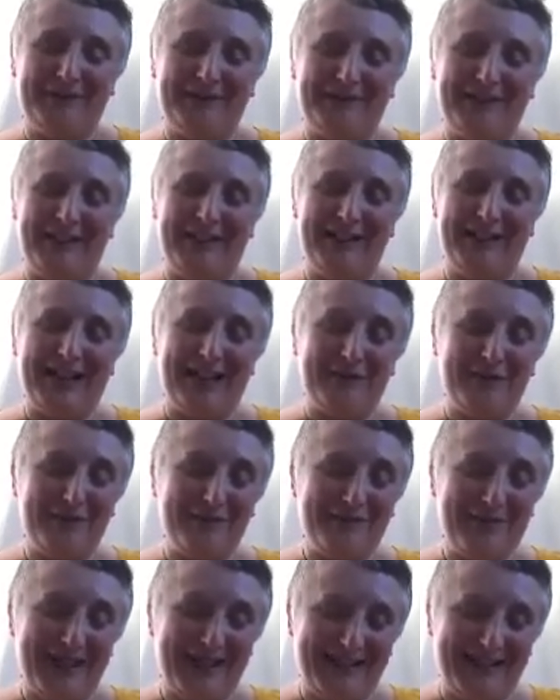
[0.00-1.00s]
he loved
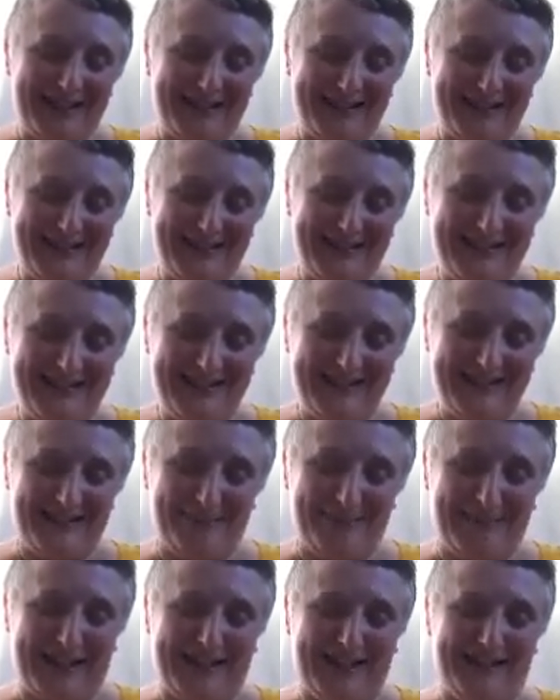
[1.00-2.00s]
many, didn't he,
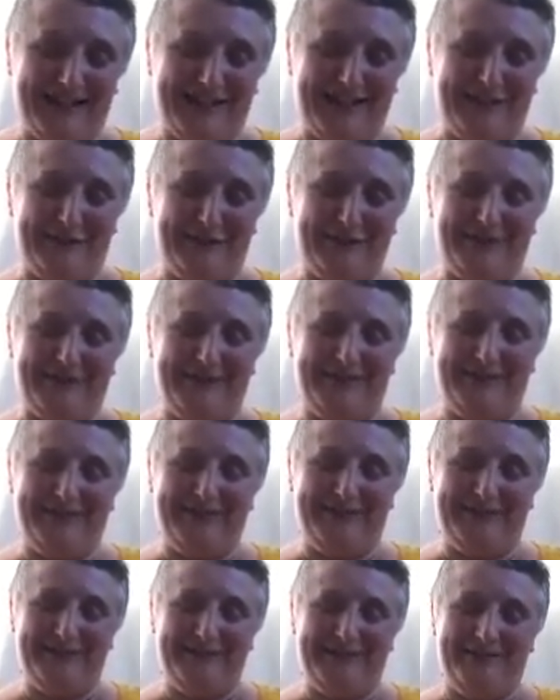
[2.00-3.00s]
my love?
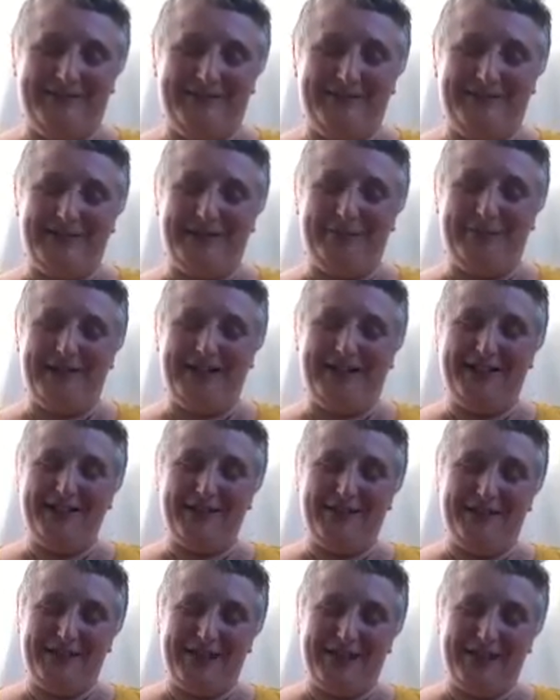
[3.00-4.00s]
He
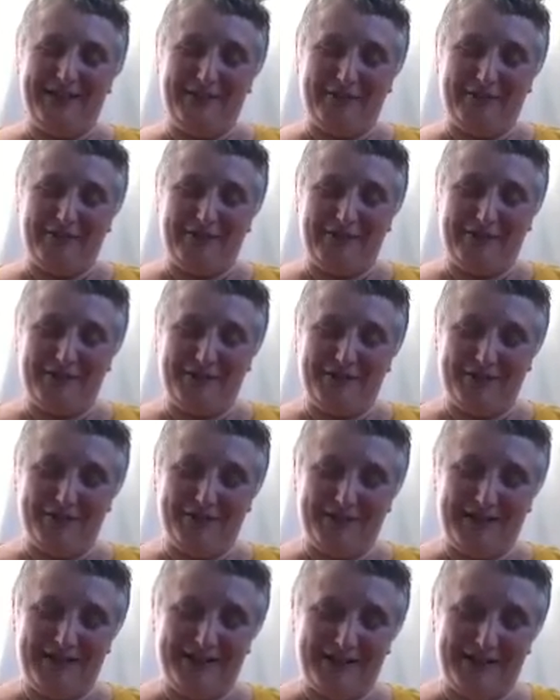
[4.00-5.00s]
went on his cross
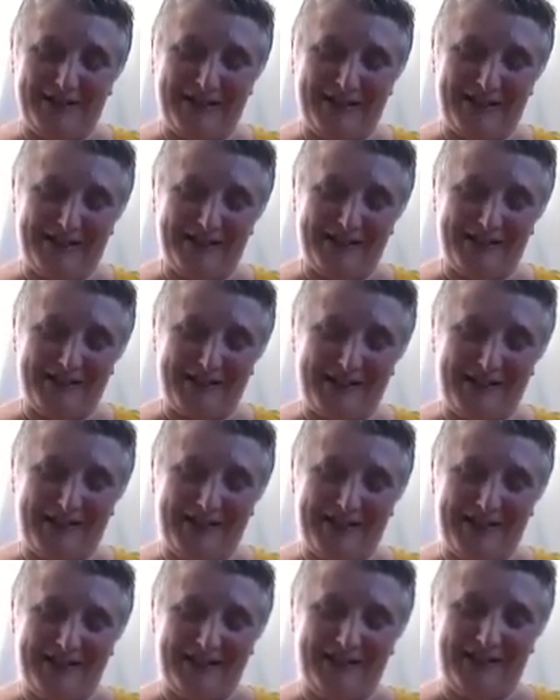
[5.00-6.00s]
on his last
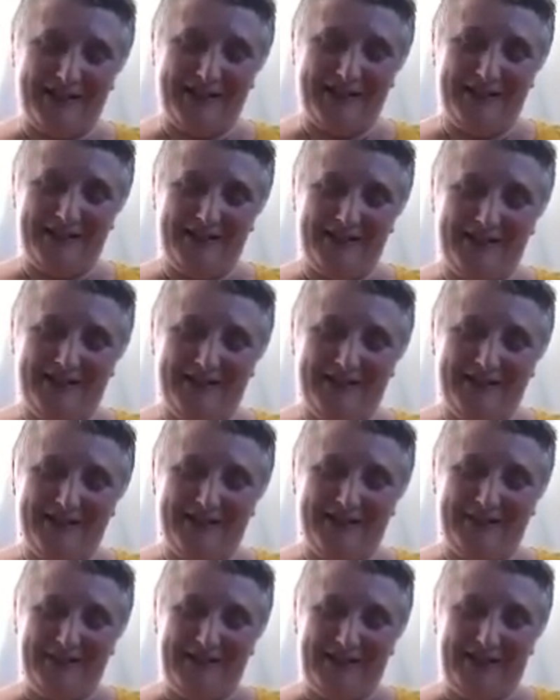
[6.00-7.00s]
days.
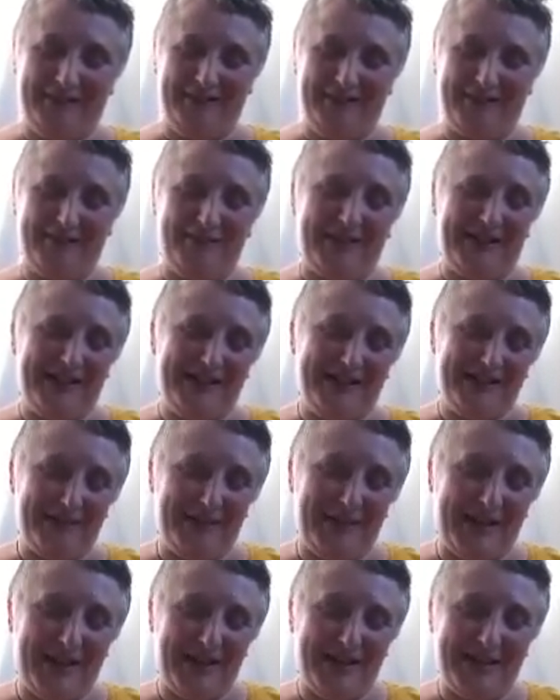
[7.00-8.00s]
He was
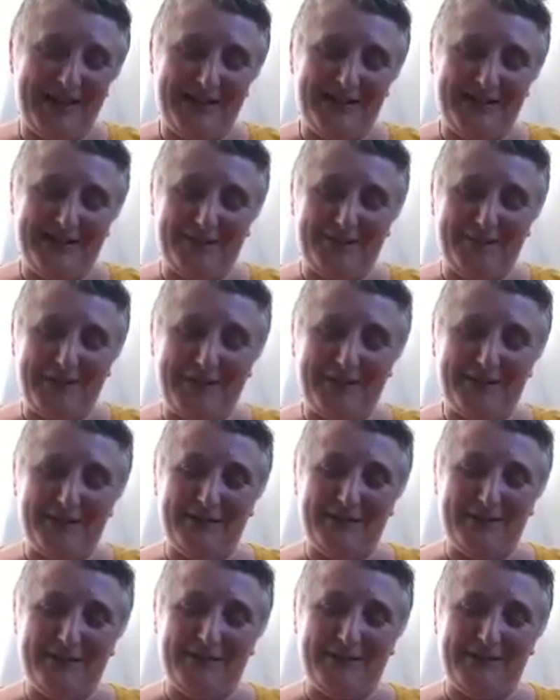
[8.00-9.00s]
victimized,
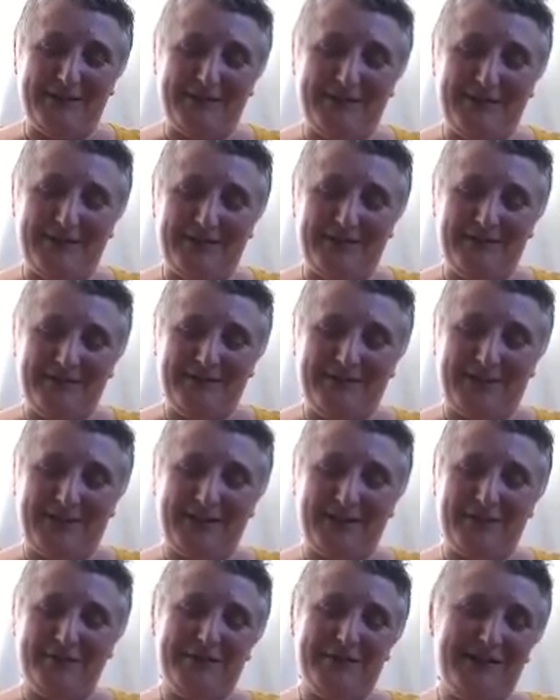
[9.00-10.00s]
abused,
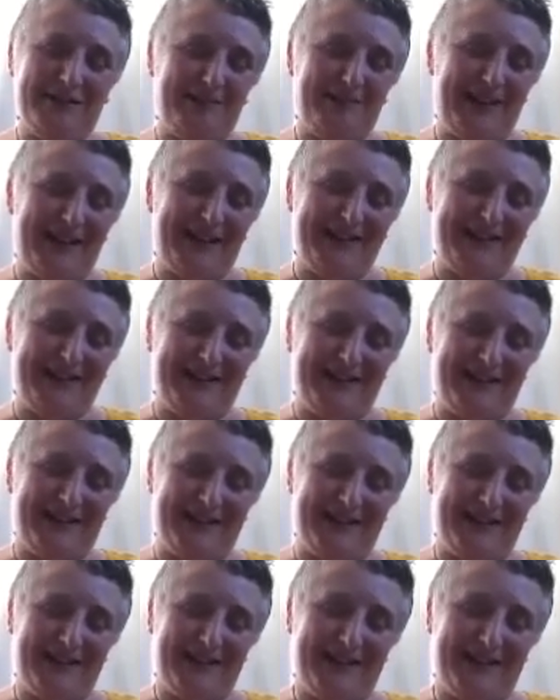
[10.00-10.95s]
disrespected.